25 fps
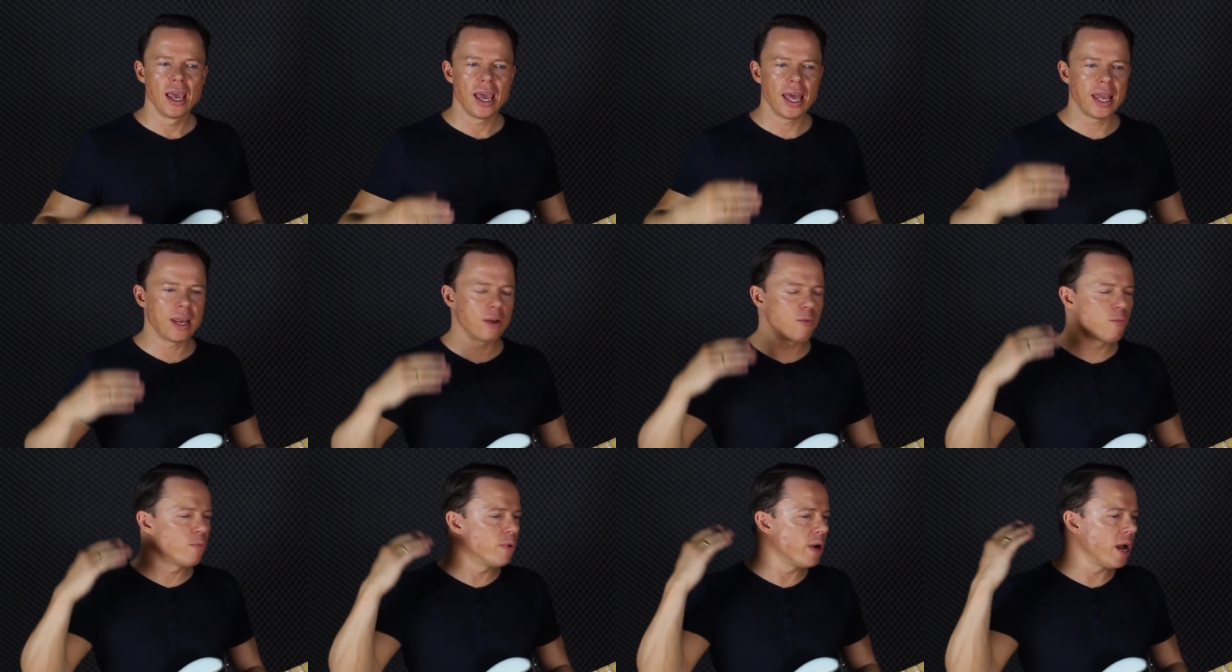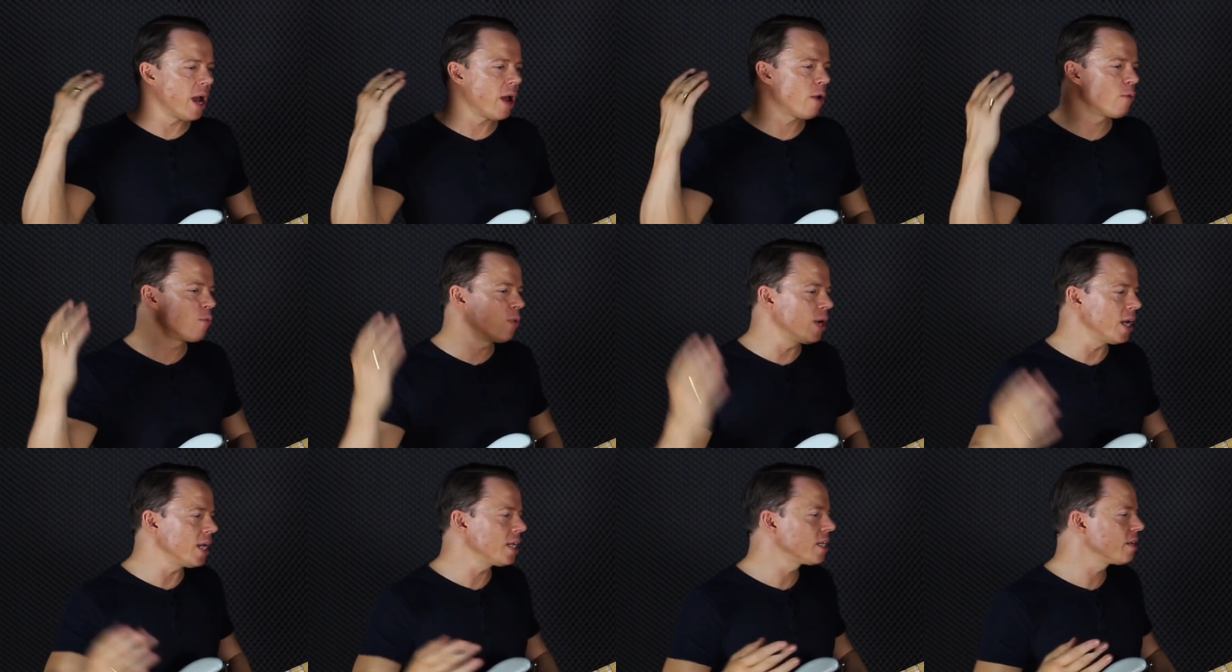And I
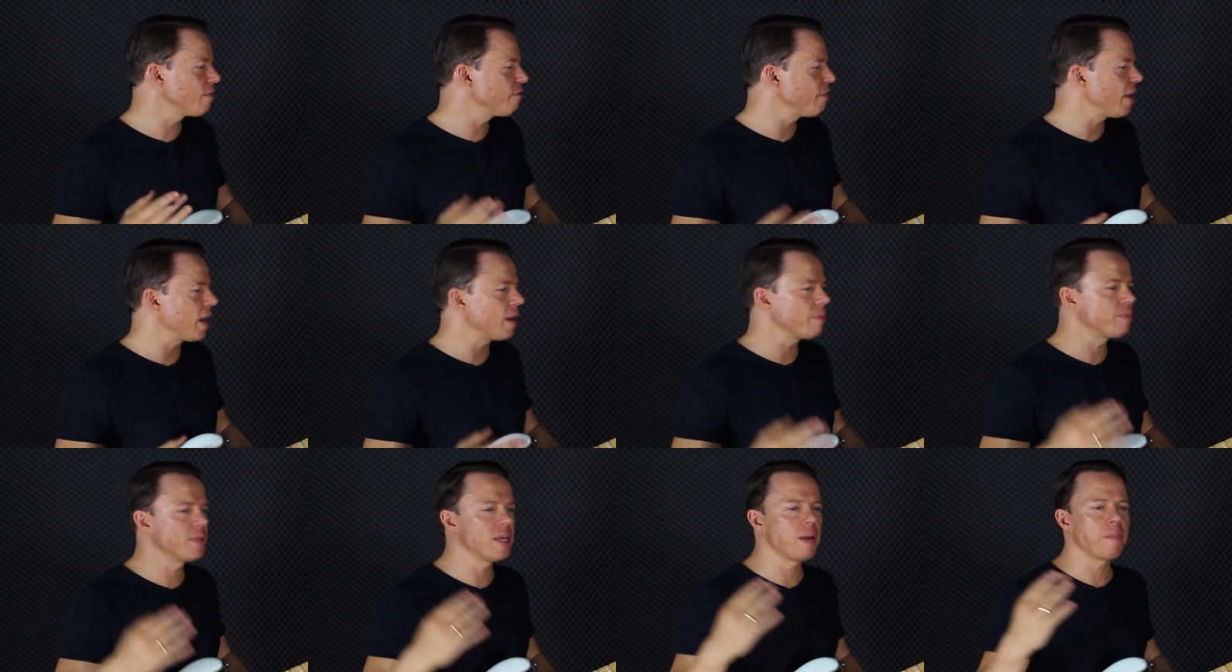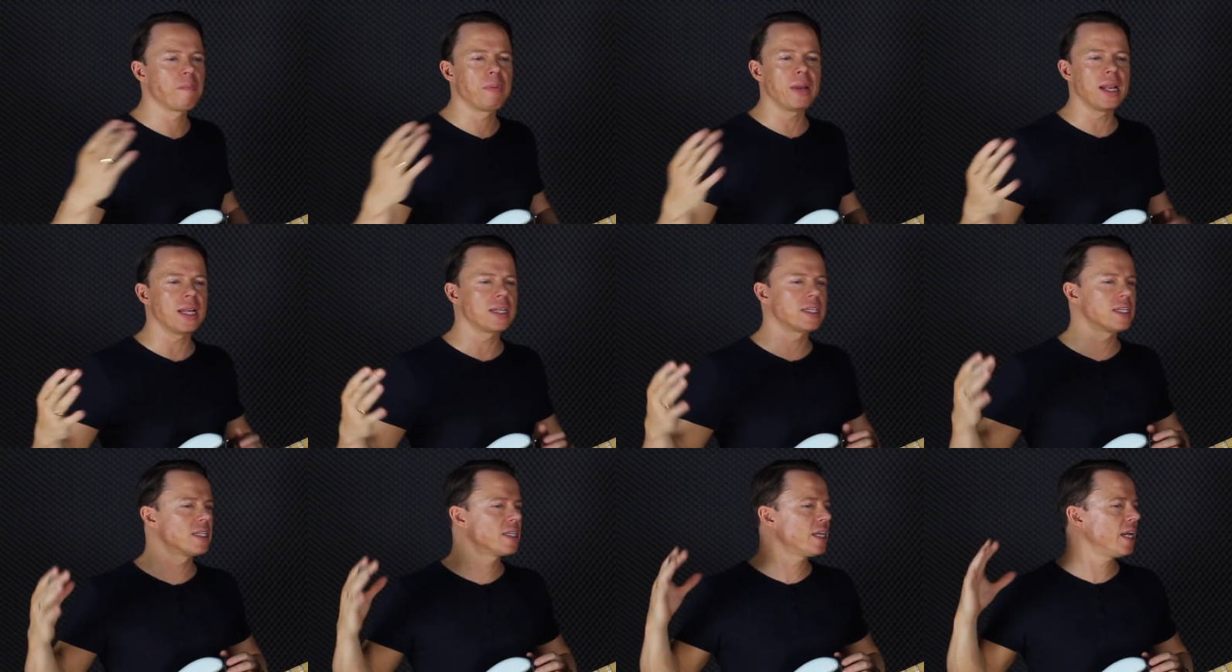really developed the
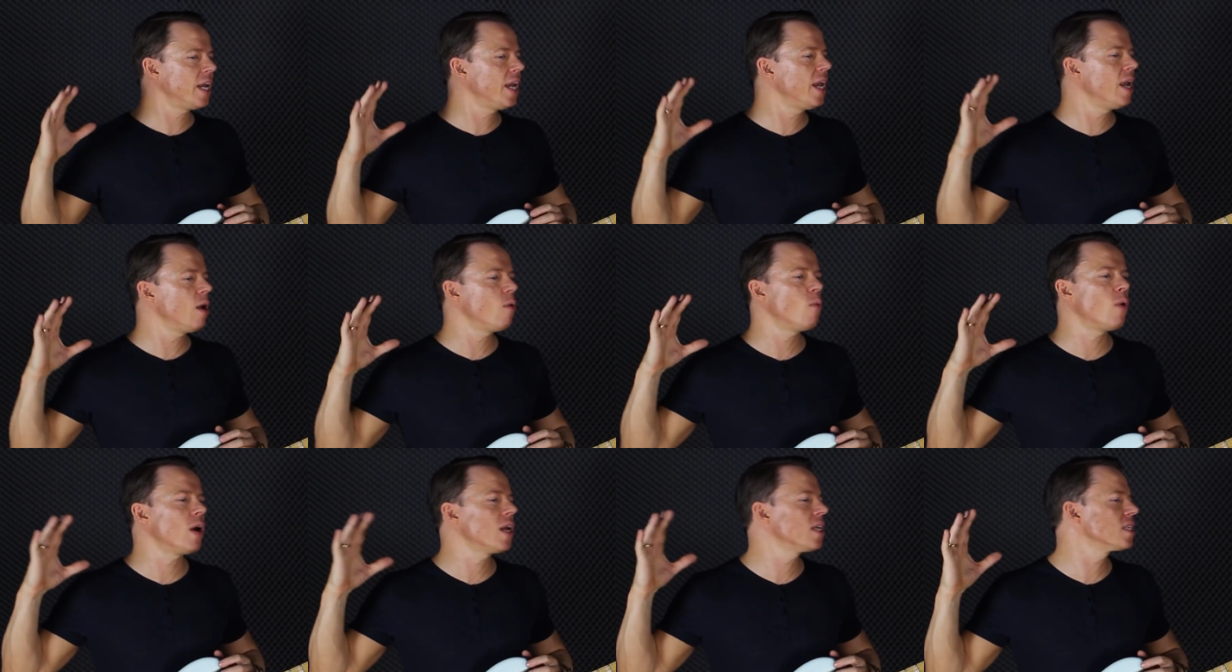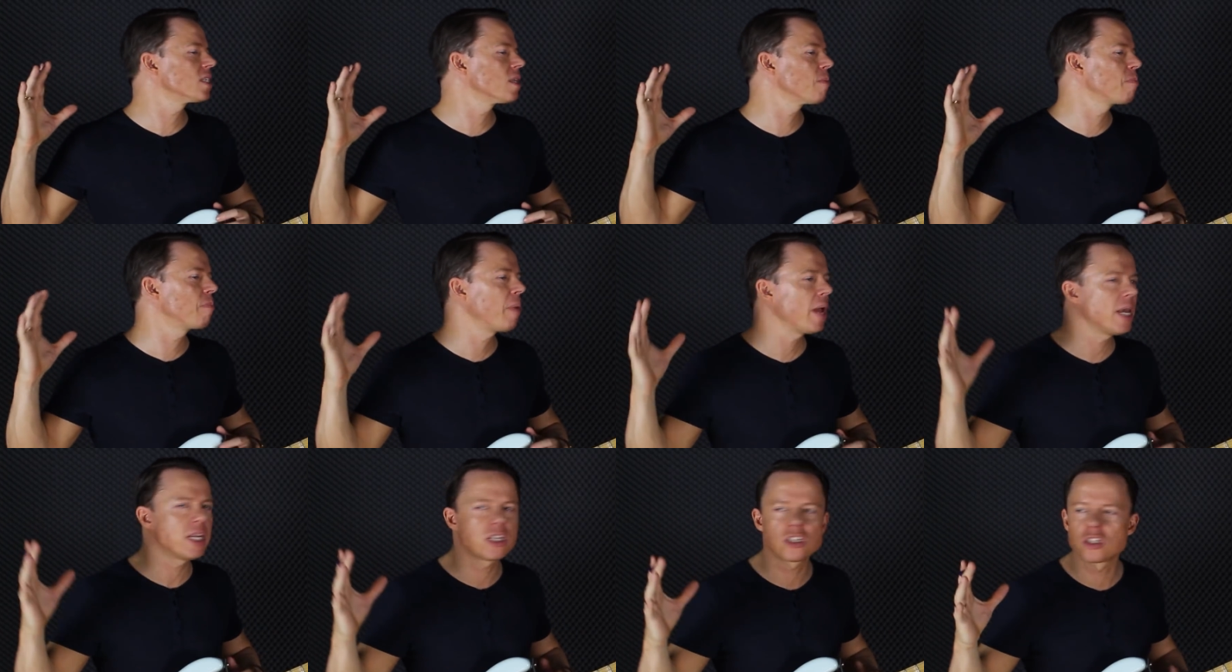ability to hear what is the
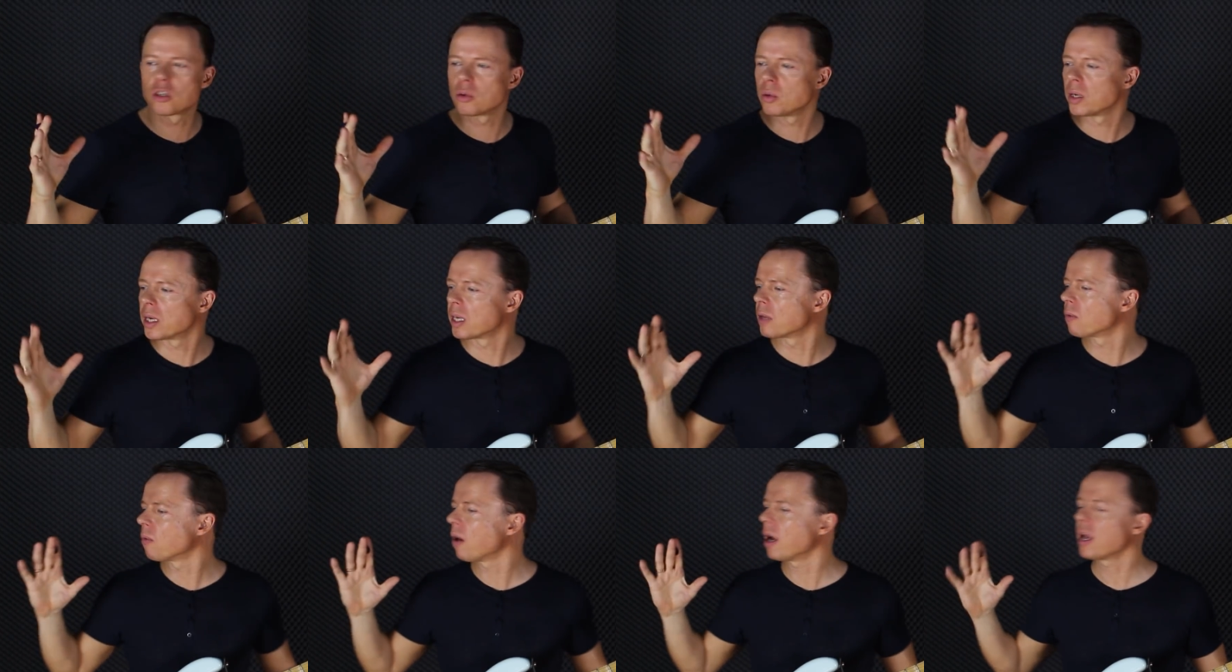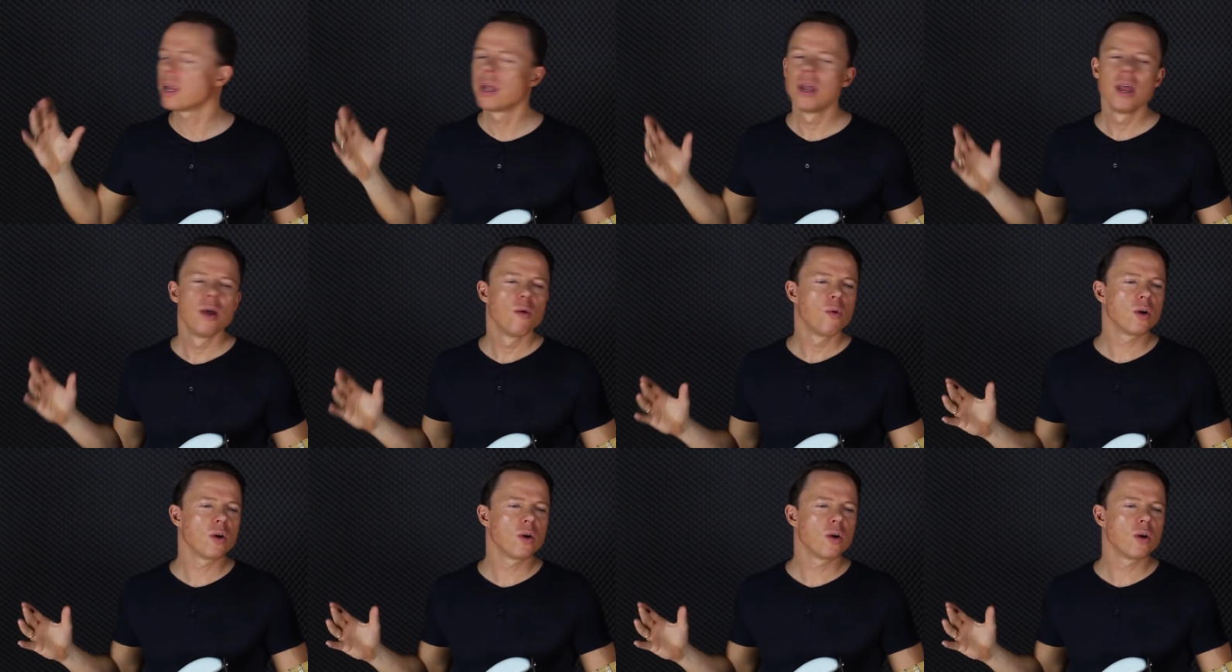bass doing, right?